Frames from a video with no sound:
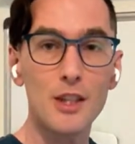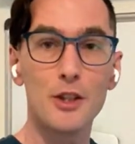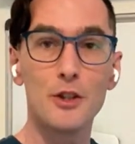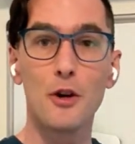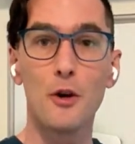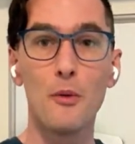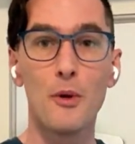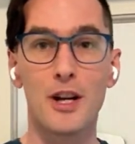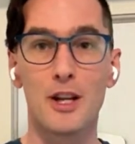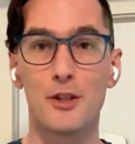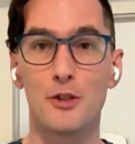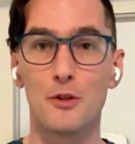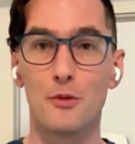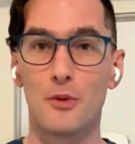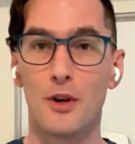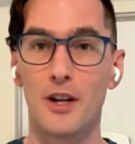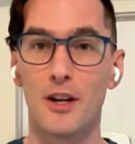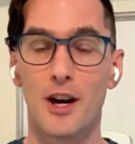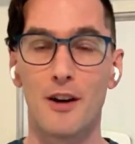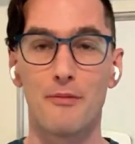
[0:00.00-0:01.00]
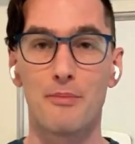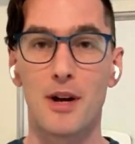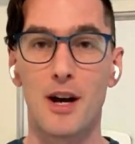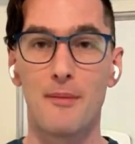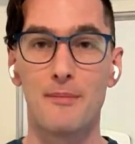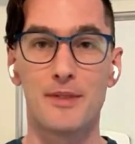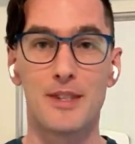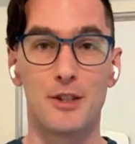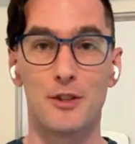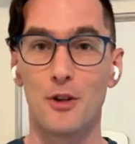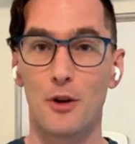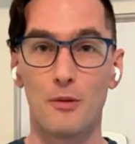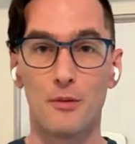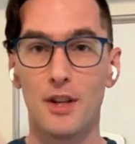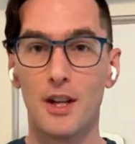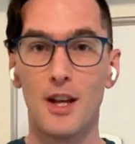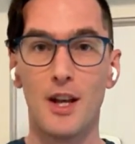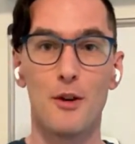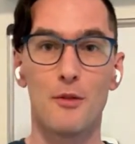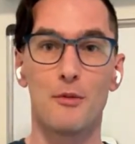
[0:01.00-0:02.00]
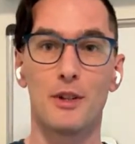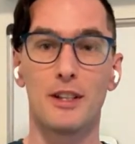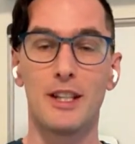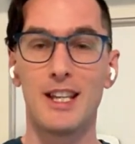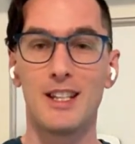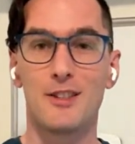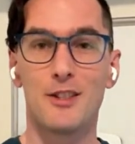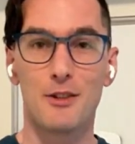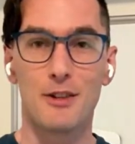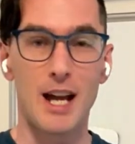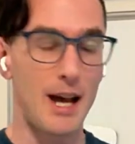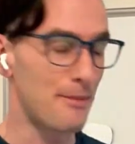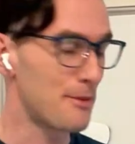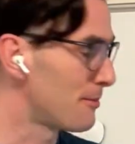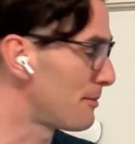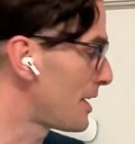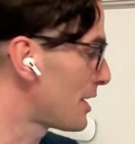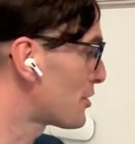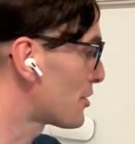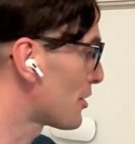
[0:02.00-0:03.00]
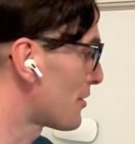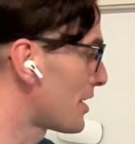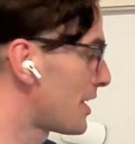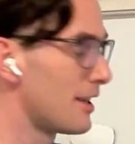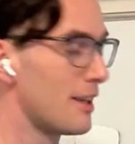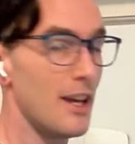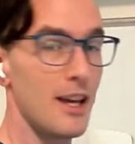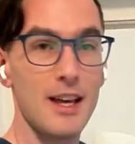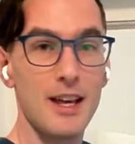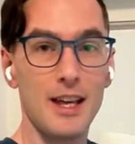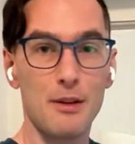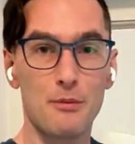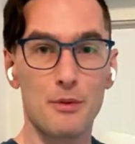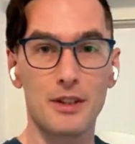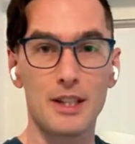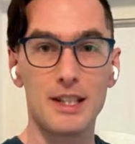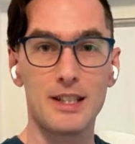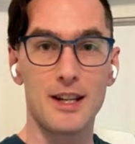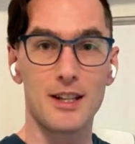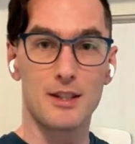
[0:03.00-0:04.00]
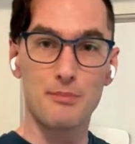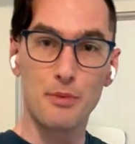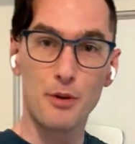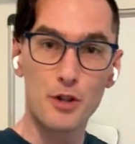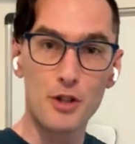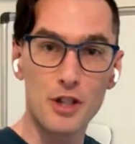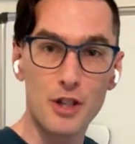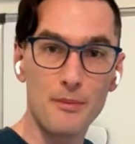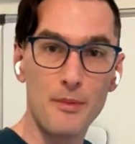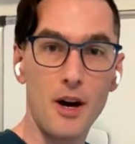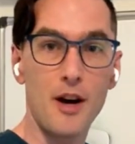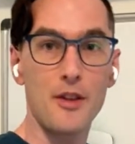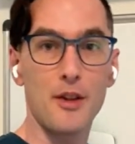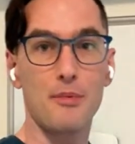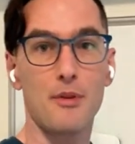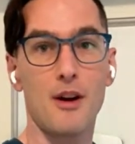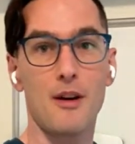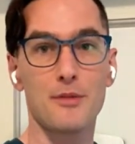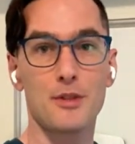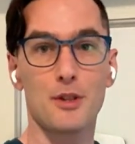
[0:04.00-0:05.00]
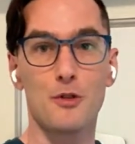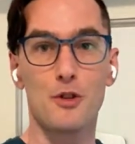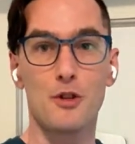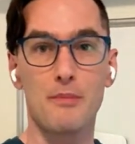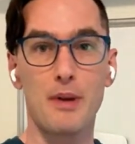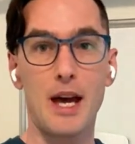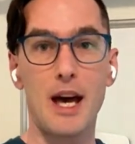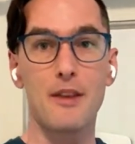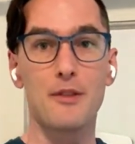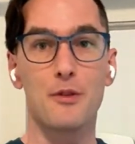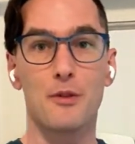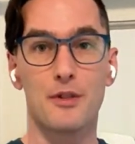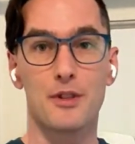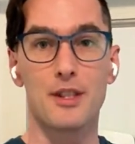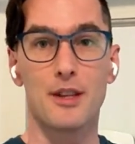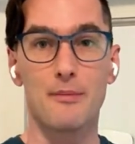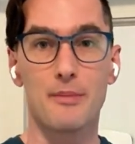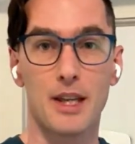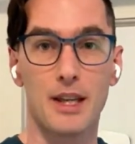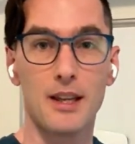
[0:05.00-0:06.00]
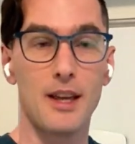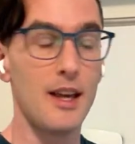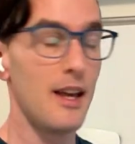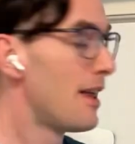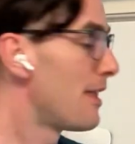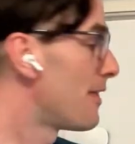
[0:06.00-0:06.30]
You don't want to do one-off problems that don't relate to your app. So make sure that it really does push them on the problem solution path towards something